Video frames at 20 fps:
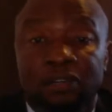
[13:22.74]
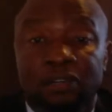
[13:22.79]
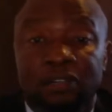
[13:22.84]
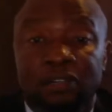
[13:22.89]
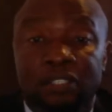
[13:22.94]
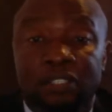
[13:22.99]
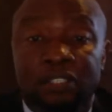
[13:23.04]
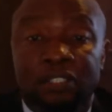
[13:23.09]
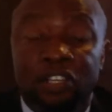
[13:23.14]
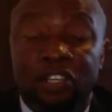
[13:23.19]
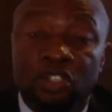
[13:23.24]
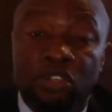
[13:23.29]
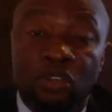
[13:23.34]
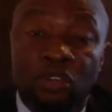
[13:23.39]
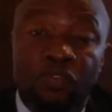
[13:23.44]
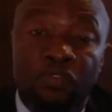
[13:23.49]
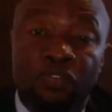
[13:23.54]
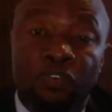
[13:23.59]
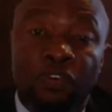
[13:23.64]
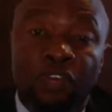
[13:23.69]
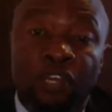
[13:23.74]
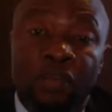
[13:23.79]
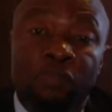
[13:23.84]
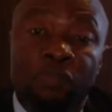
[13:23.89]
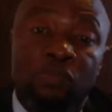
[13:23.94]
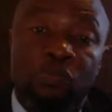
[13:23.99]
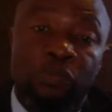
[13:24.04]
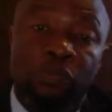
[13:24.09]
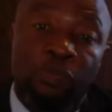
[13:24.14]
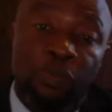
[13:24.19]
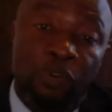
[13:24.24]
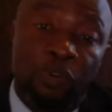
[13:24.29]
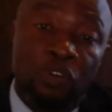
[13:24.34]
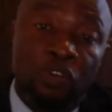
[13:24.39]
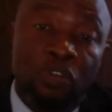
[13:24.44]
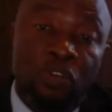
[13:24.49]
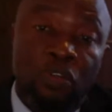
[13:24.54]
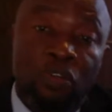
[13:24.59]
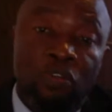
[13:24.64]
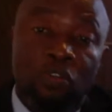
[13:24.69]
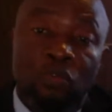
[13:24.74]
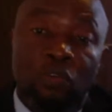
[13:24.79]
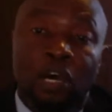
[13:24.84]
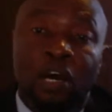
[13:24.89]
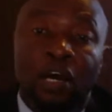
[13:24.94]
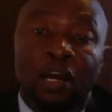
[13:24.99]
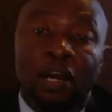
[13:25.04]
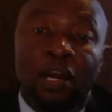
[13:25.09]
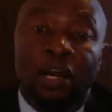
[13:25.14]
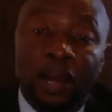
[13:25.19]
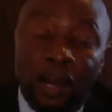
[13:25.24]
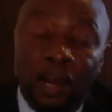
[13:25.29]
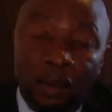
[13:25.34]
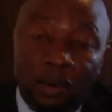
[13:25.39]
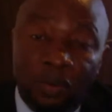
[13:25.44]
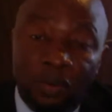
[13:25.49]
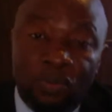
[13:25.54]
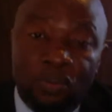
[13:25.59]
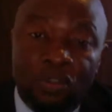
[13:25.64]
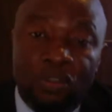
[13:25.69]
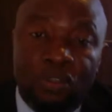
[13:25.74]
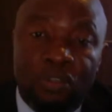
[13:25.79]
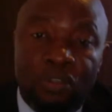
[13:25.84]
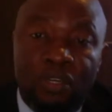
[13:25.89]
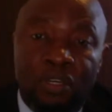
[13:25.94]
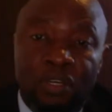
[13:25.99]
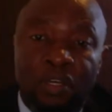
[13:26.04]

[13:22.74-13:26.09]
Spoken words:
there's reason for him to be brought to account